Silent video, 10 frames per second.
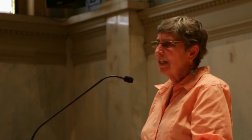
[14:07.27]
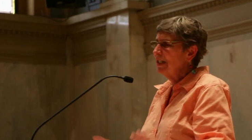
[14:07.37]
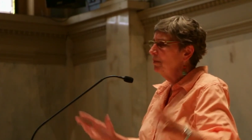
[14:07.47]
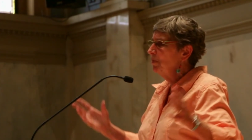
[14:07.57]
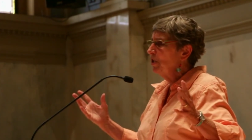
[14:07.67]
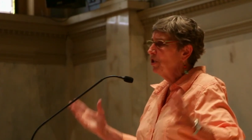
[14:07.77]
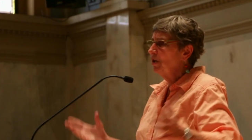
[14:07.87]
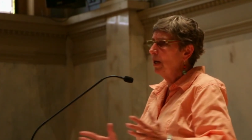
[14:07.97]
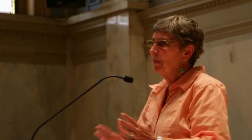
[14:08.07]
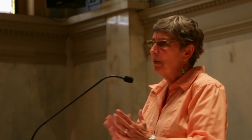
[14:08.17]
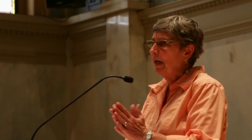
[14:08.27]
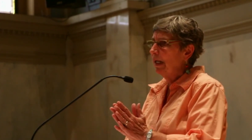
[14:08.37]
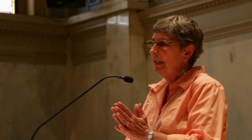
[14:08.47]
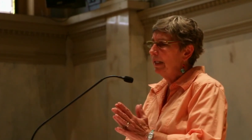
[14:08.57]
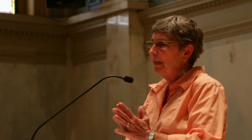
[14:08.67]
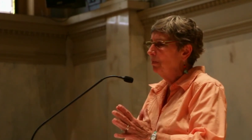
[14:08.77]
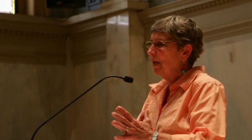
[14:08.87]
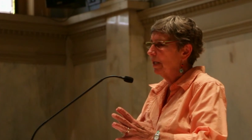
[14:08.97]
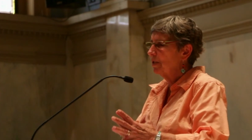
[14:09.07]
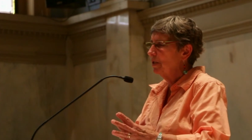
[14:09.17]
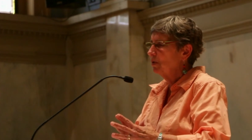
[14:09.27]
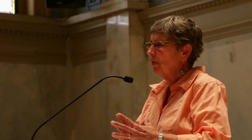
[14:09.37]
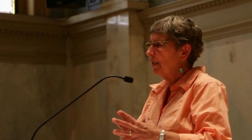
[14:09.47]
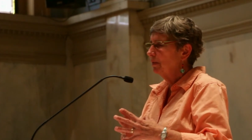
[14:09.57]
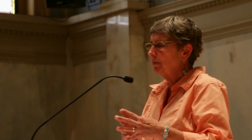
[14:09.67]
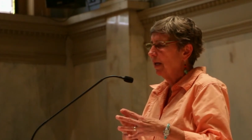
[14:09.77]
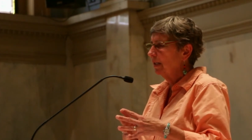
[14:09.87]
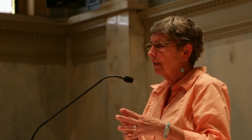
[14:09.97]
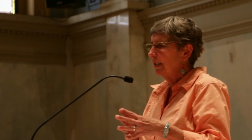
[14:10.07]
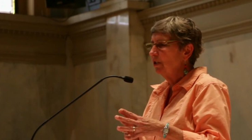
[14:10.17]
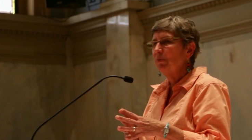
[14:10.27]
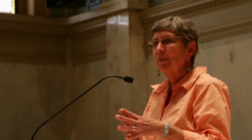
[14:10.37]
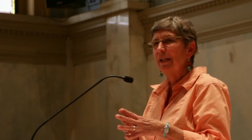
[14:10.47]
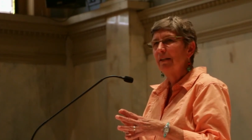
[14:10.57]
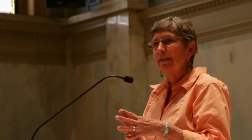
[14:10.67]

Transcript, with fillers: something showed up in my inbox this week that killed me.